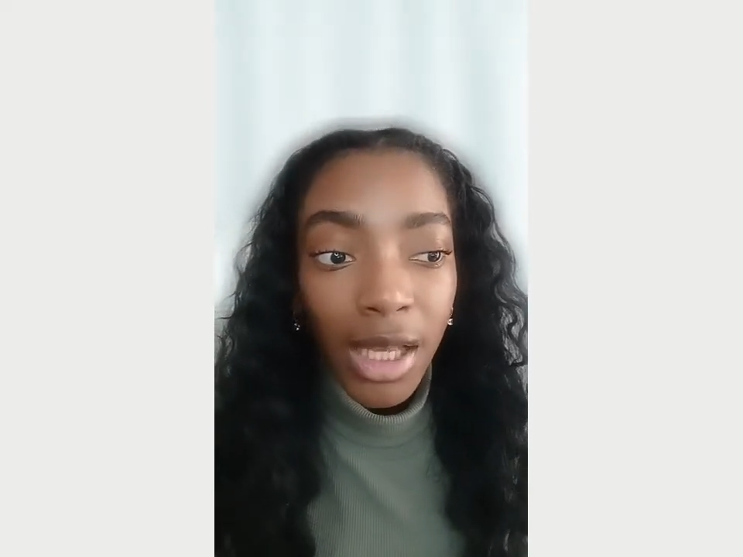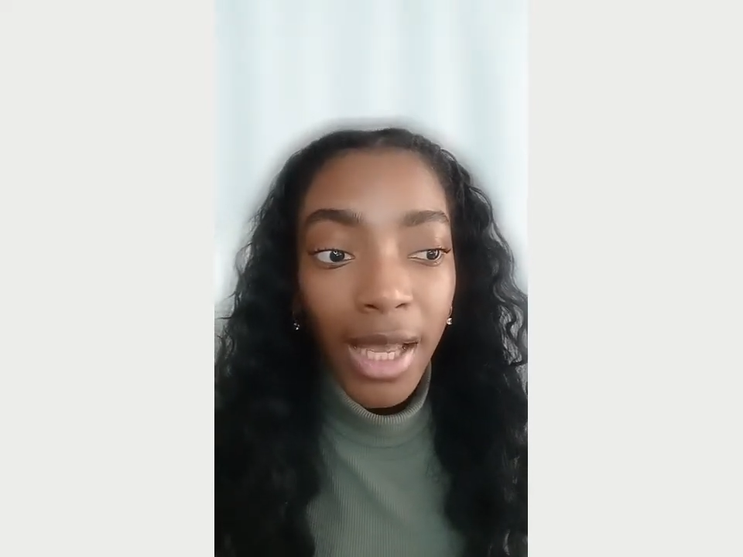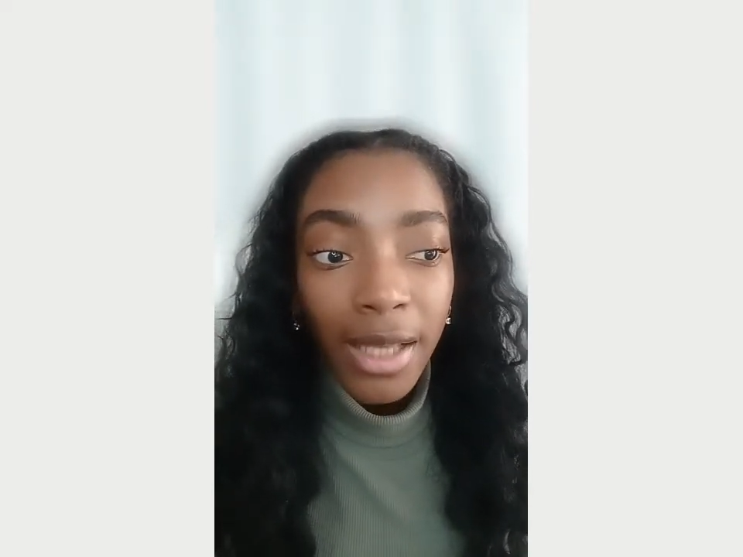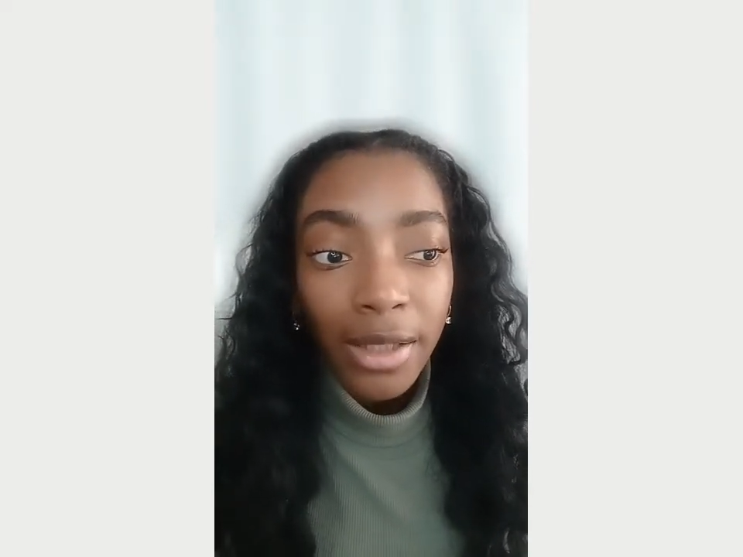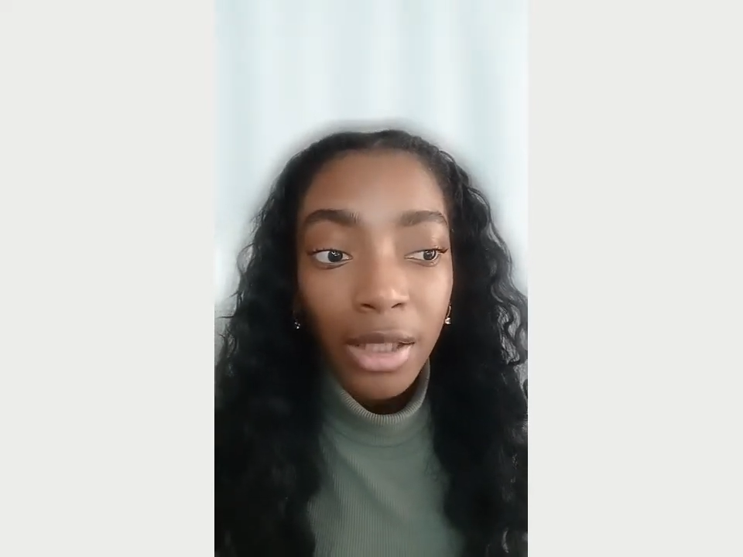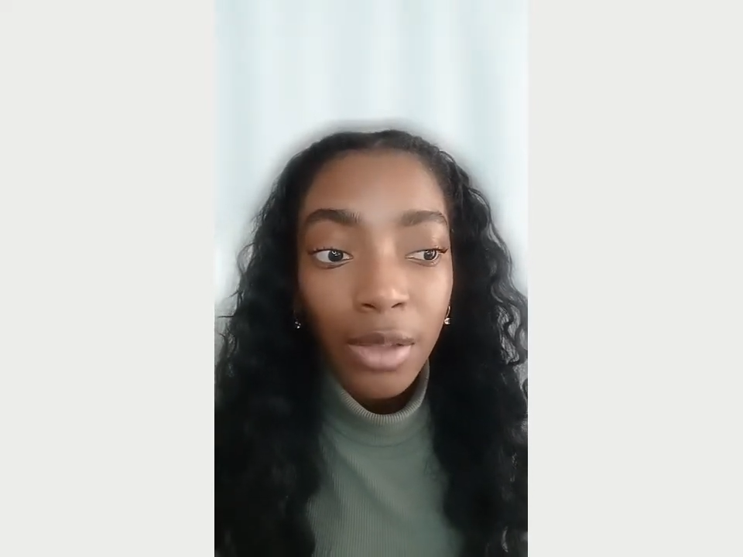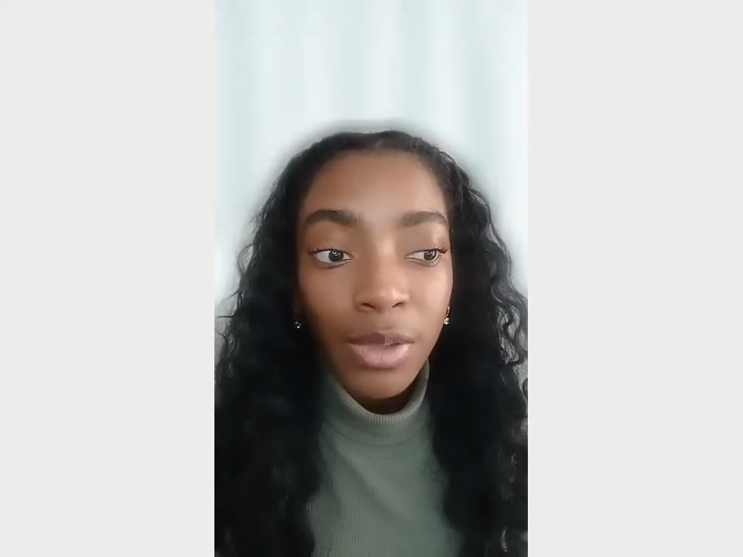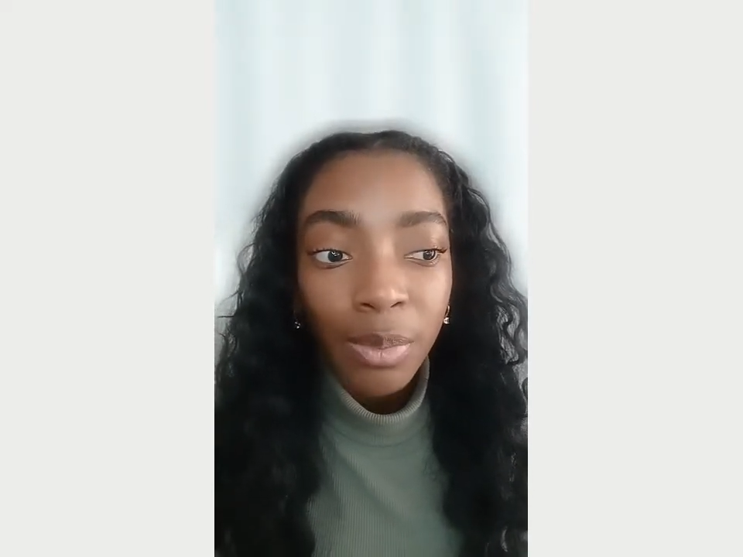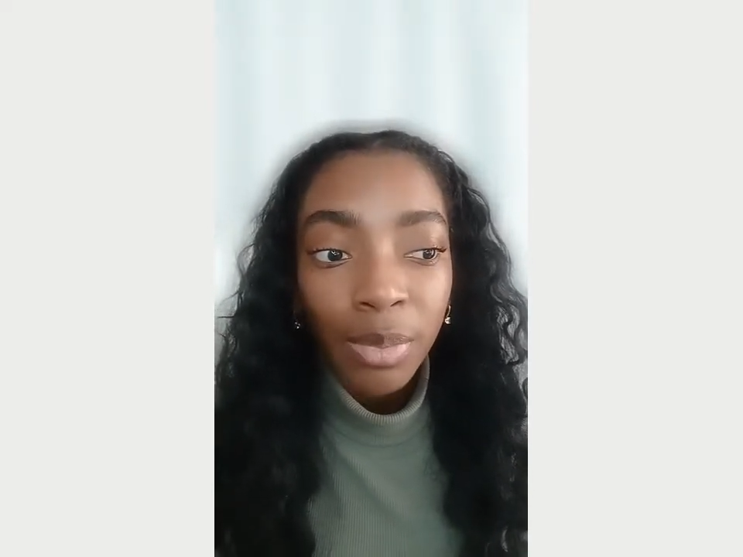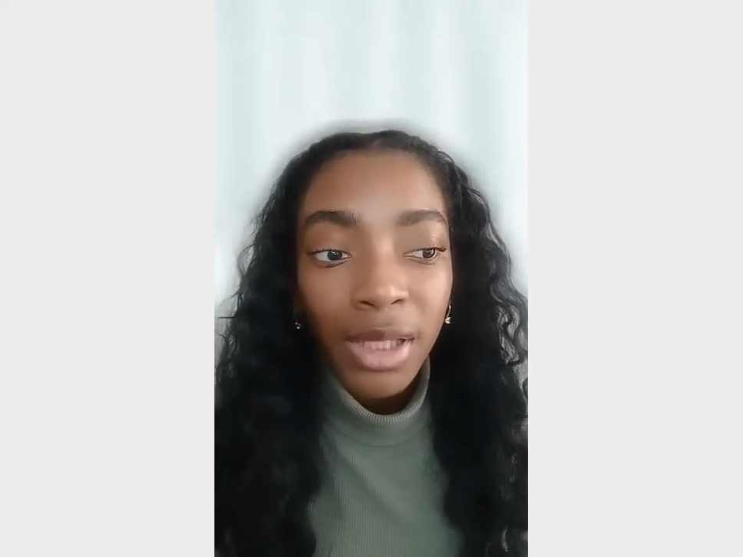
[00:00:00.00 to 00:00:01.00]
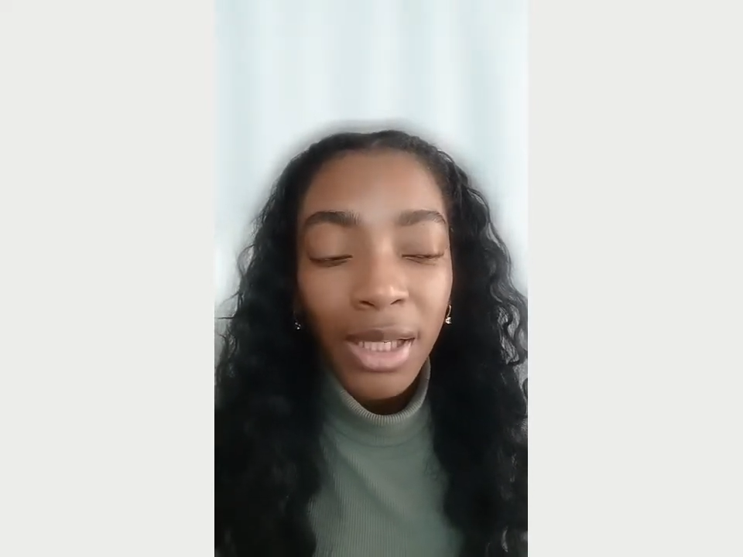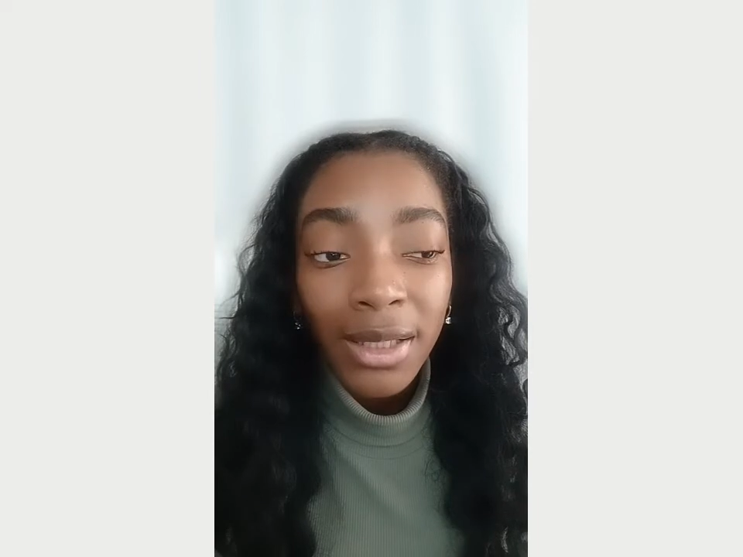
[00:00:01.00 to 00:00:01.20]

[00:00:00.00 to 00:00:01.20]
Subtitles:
and he was playing